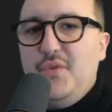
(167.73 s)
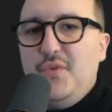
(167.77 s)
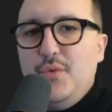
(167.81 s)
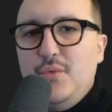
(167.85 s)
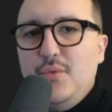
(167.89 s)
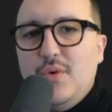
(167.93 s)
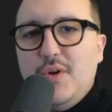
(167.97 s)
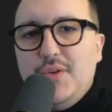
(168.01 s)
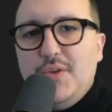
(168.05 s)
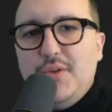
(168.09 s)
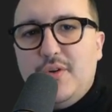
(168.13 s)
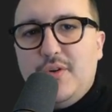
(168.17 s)
If you
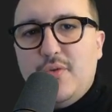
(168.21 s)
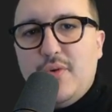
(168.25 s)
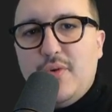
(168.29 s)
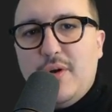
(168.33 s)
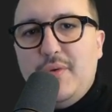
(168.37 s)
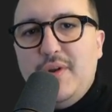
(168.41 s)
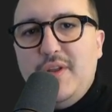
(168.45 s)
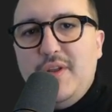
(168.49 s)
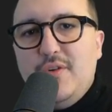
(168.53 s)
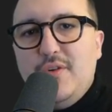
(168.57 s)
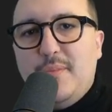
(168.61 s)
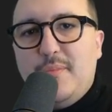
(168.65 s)
want to
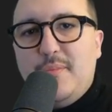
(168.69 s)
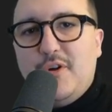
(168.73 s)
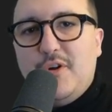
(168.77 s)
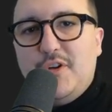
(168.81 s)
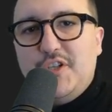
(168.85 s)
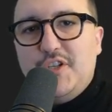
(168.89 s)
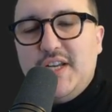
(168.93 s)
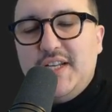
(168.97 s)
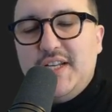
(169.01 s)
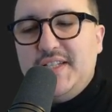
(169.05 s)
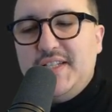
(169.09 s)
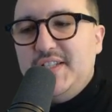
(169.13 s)
query your
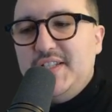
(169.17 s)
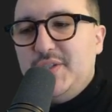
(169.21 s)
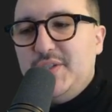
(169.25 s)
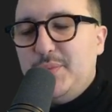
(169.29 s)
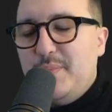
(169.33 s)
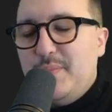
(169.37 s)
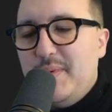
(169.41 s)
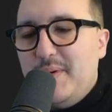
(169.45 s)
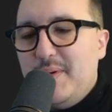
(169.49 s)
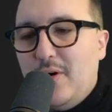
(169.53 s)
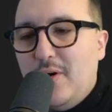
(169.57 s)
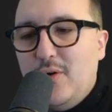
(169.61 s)
project, it's
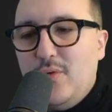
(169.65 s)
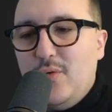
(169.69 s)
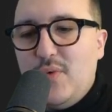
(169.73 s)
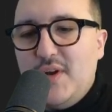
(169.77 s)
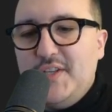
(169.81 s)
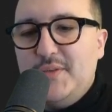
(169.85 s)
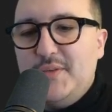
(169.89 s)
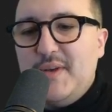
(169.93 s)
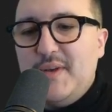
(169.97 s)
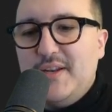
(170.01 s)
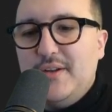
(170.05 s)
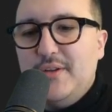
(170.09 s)

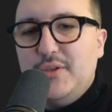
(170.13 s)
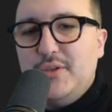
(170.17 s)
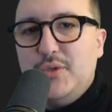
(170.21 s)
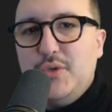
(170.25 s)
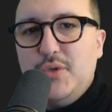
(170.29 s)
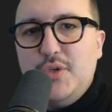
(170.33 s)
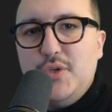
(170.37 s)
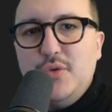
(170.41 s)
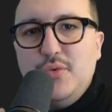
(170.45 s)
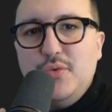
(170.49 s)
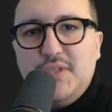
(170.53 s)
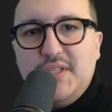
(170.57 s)
always better
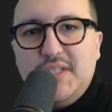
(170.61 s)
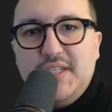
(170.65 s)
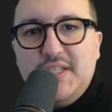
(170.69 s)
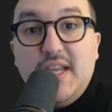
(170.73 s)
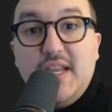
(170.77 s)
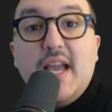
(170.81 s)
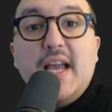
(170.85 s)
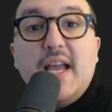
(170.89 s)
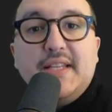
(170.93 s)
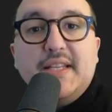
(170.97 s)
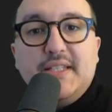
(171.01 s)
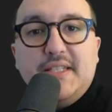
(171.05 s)
to use
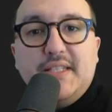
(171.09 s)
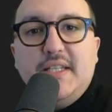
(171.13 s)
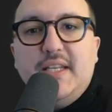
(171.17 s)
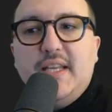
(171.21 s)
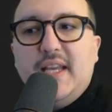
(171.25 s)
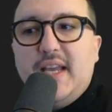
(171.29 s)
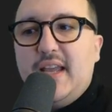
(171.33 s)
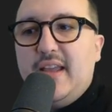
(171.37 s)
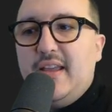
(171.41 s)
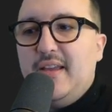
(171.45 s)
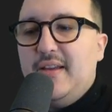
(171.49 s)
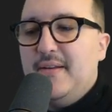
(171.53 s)
the S D
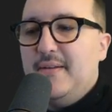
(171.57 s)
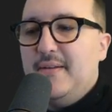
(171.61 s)
K.